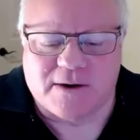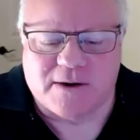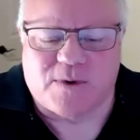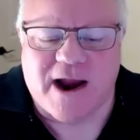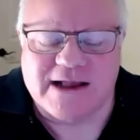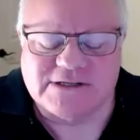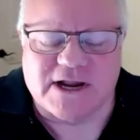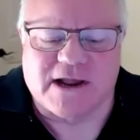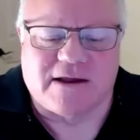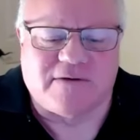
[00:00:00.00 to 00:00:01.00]

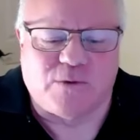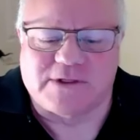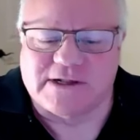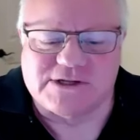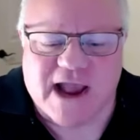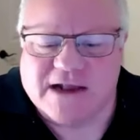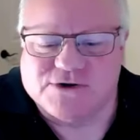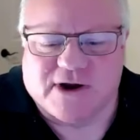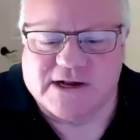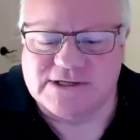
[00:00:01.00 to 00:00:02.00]
Nebraska with this
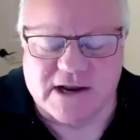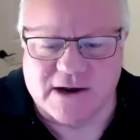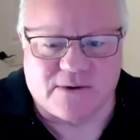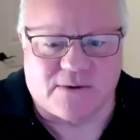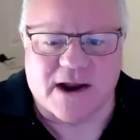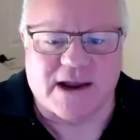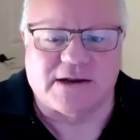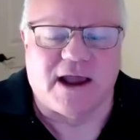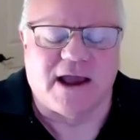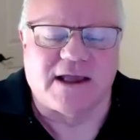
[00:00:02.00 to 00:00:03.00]
address I didn't
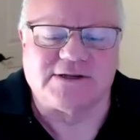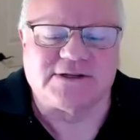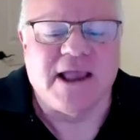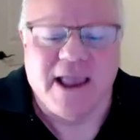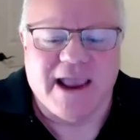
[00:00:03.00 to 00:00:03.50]
recognize.